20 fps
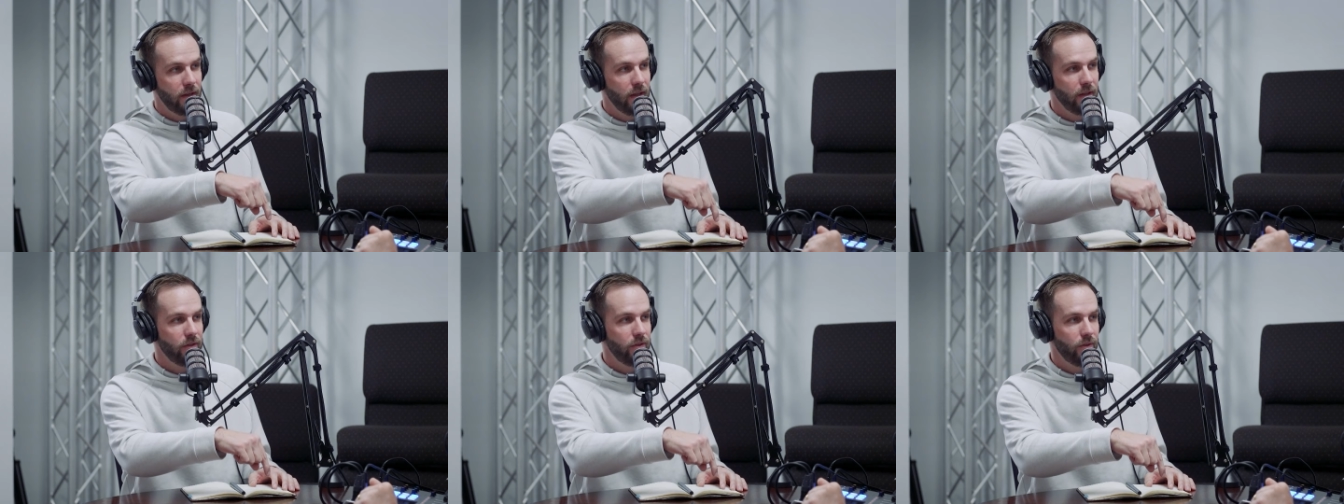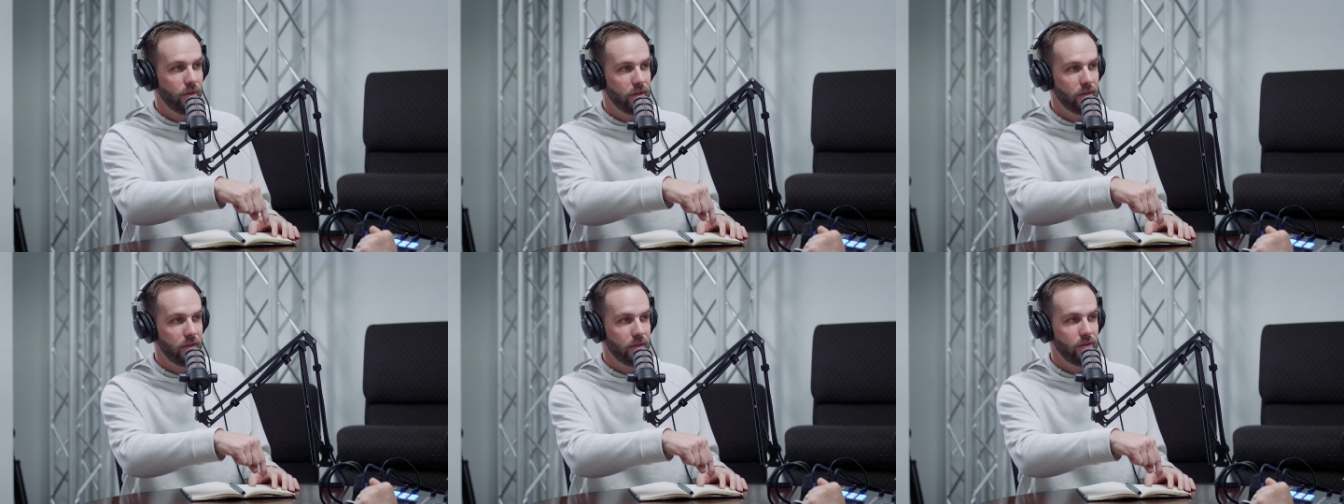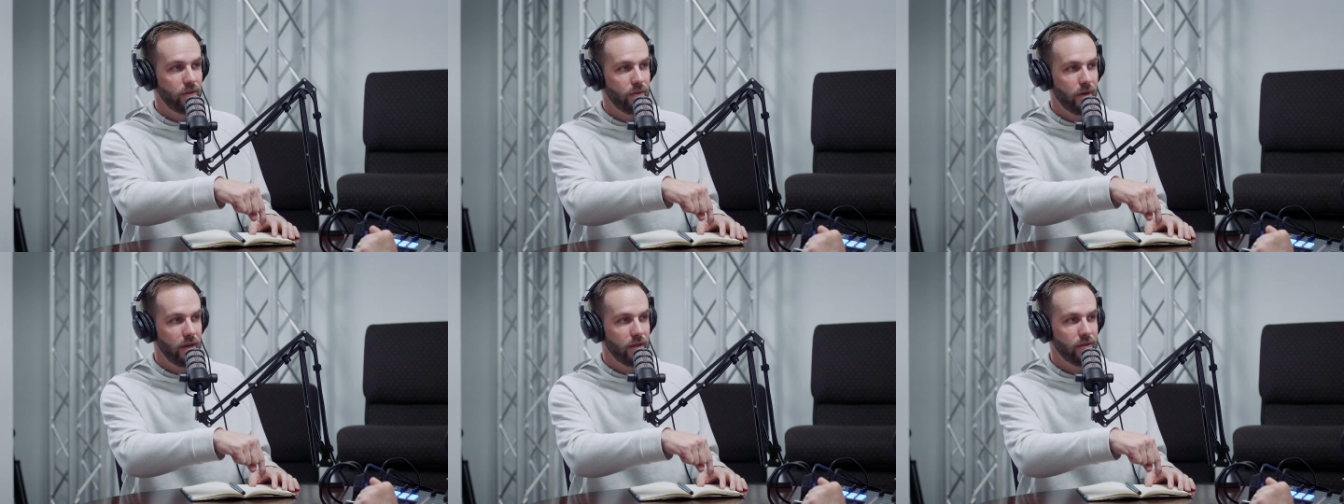into a
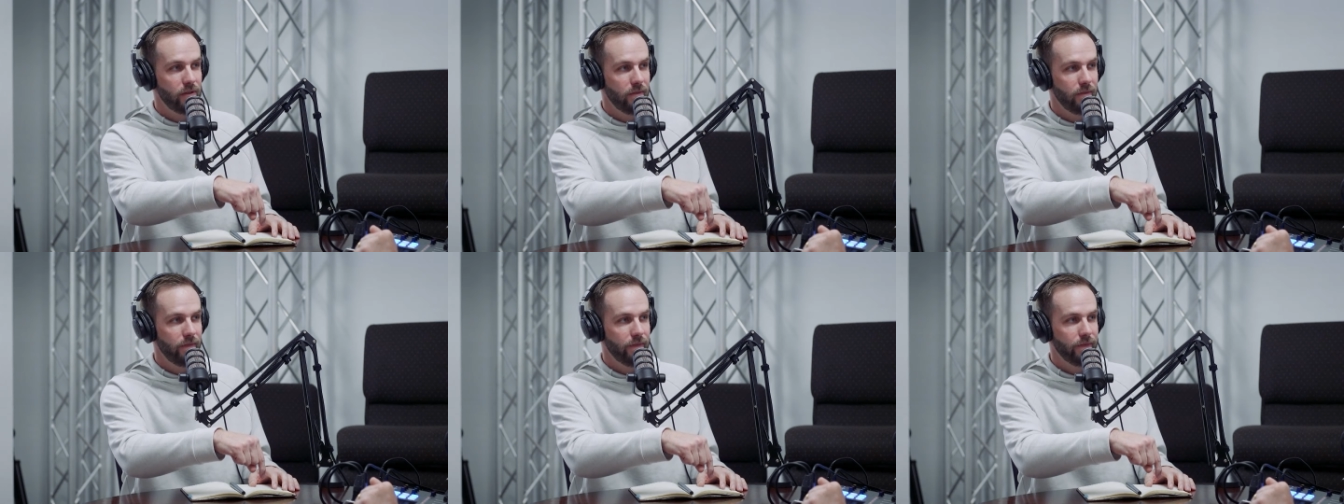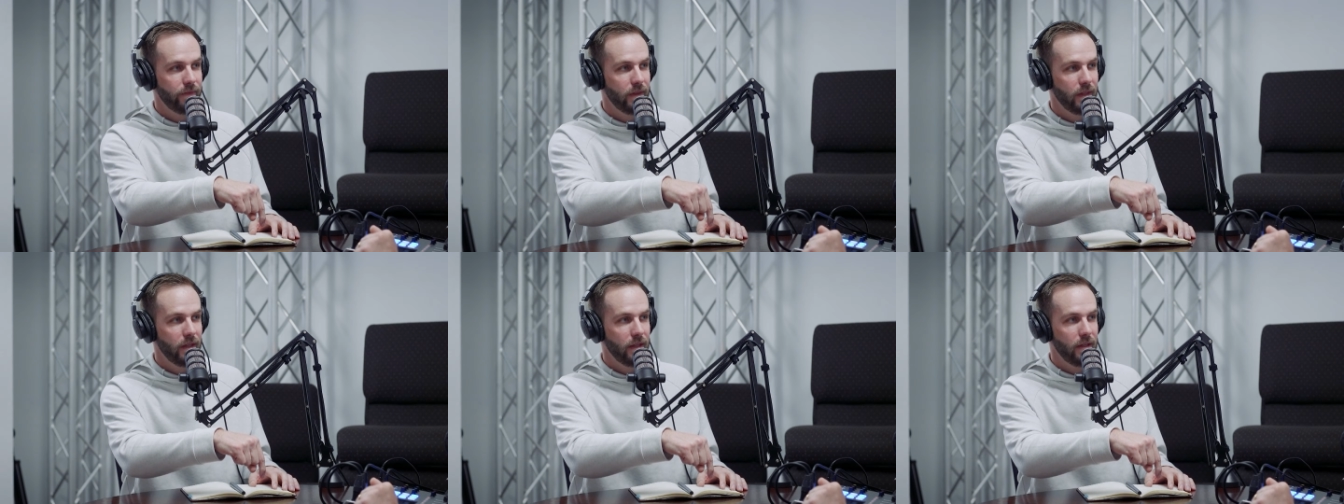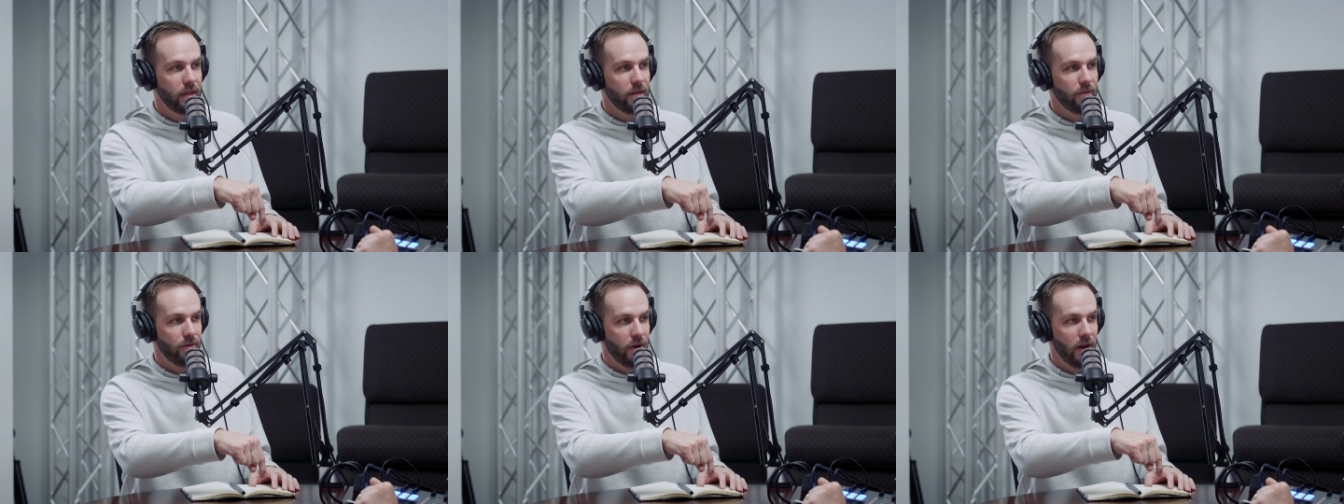situation. Huh?
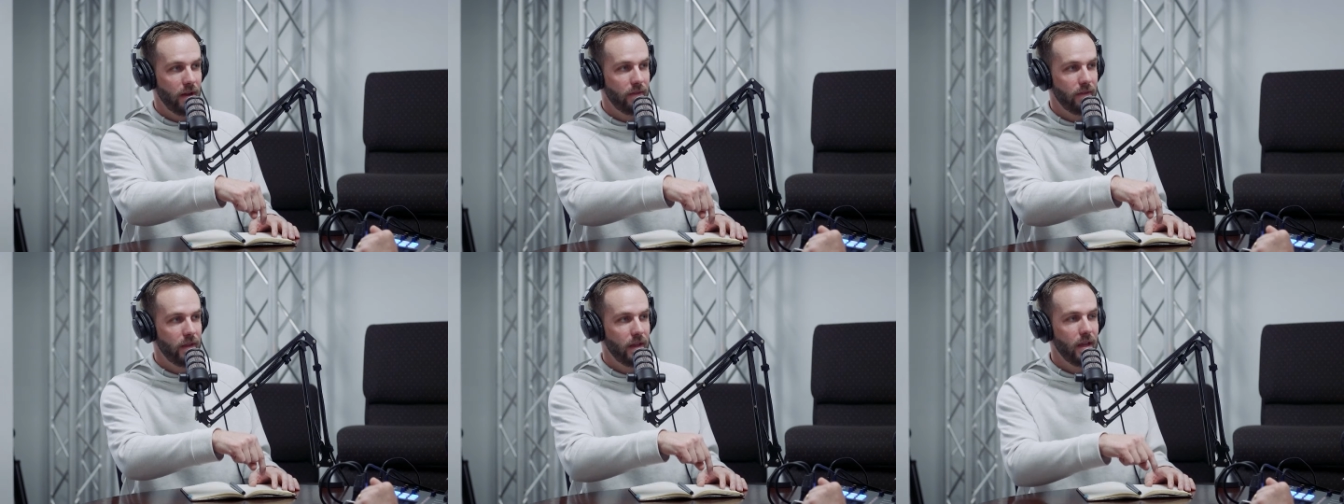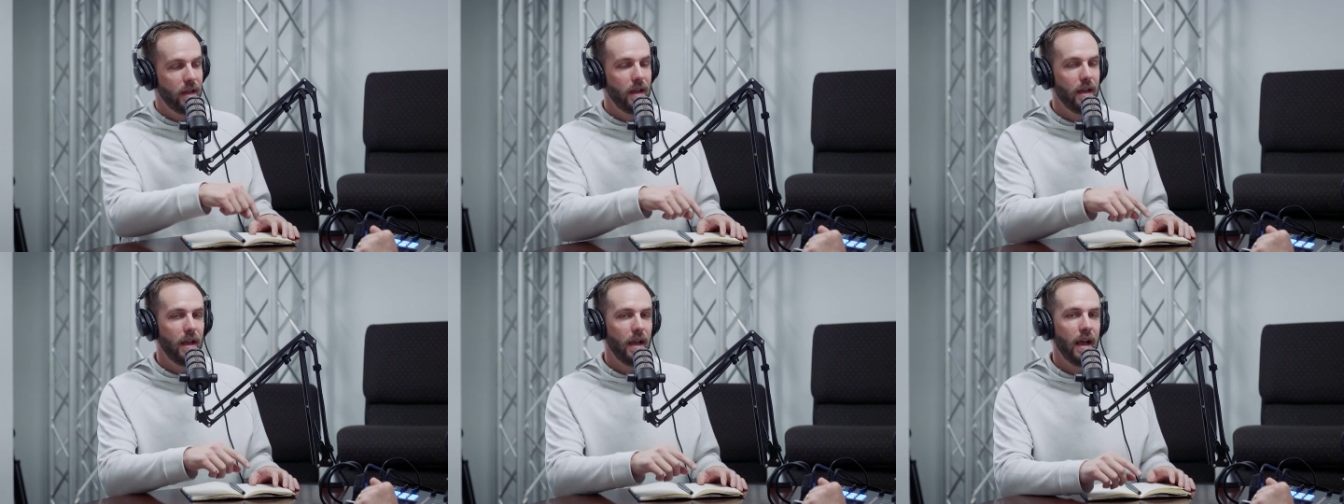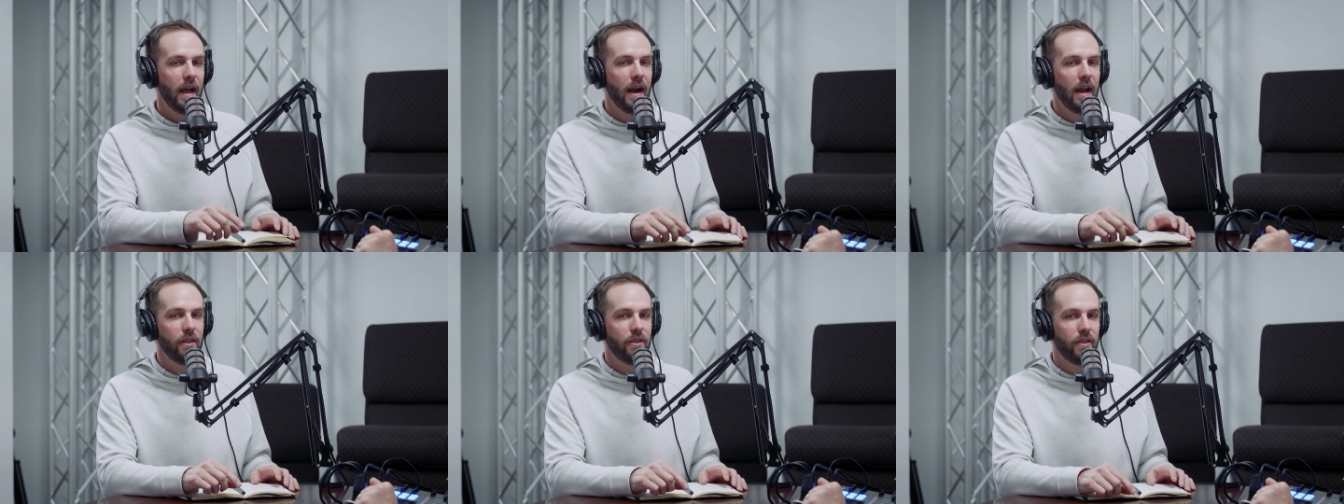Right?
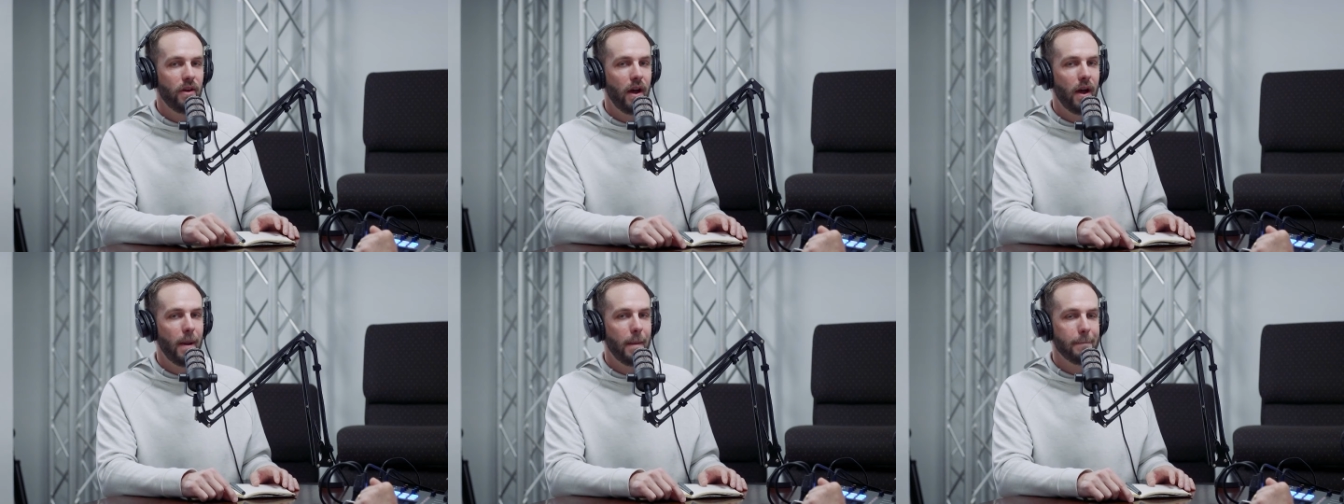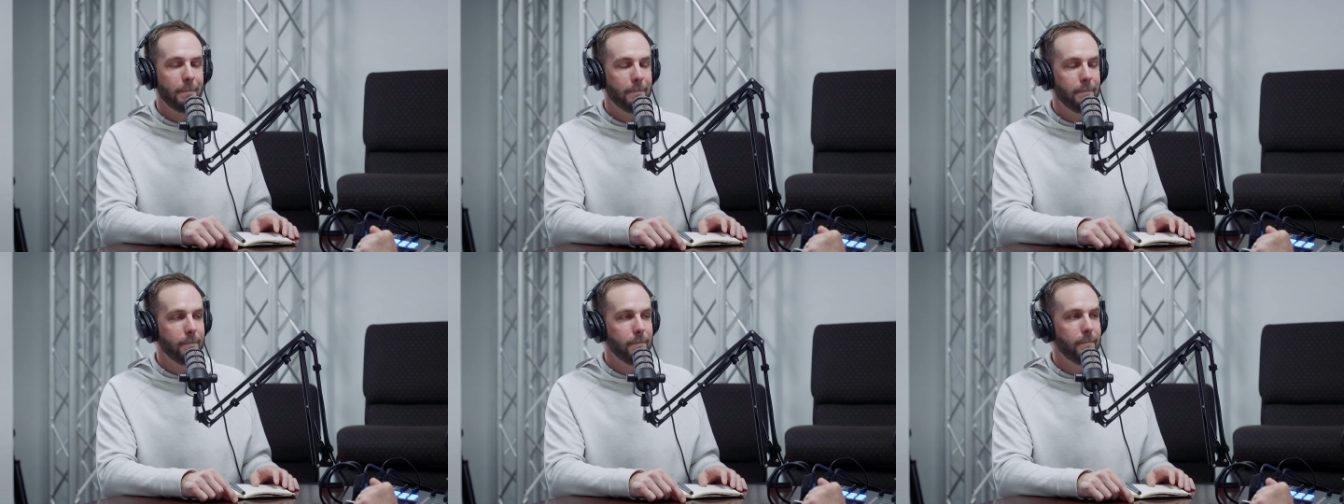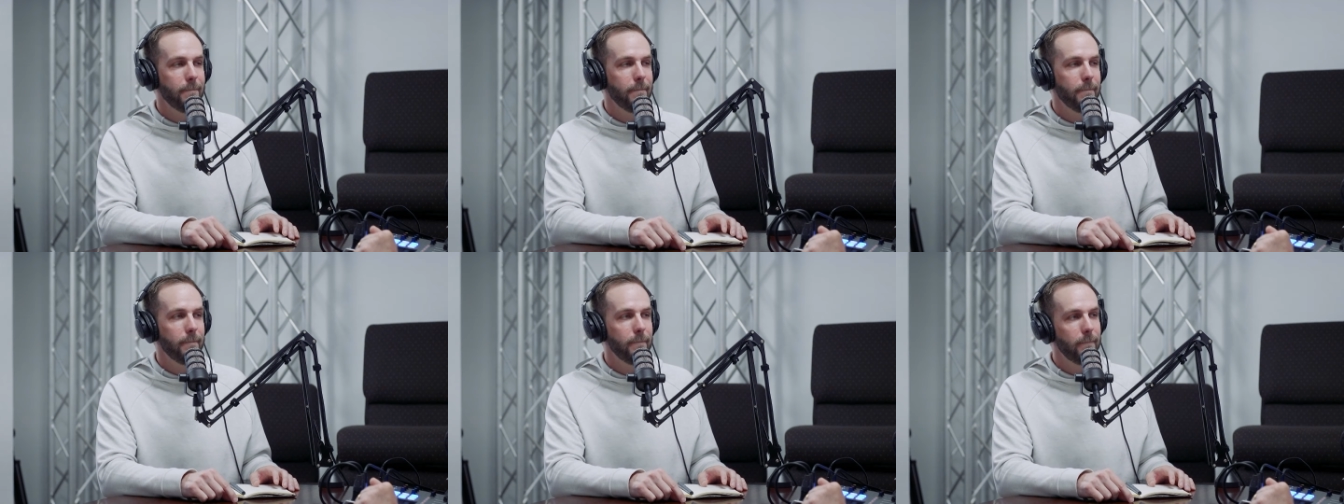And I thought,
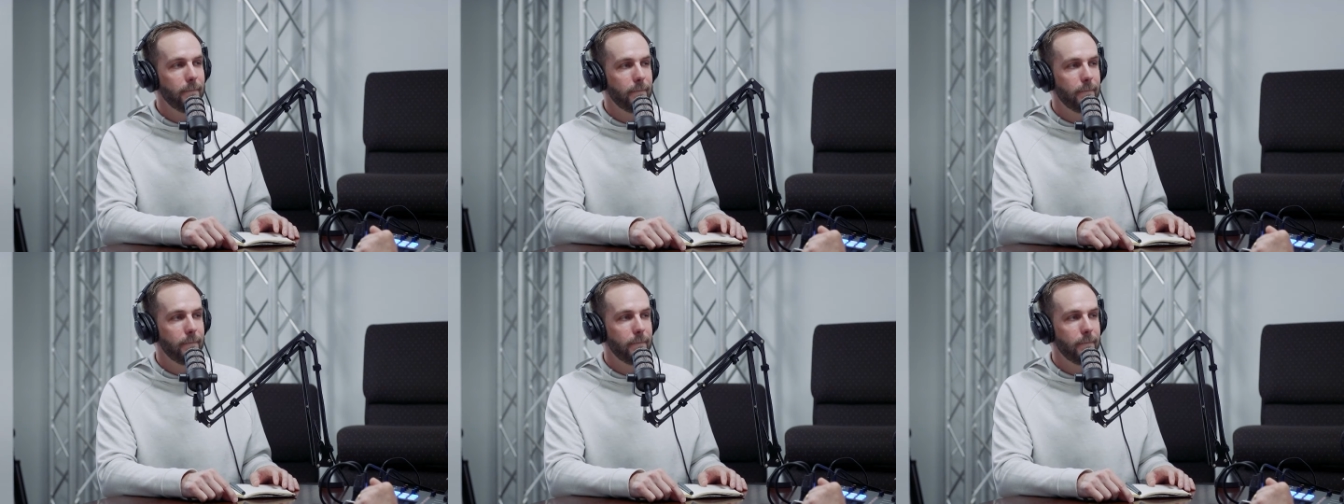hmm.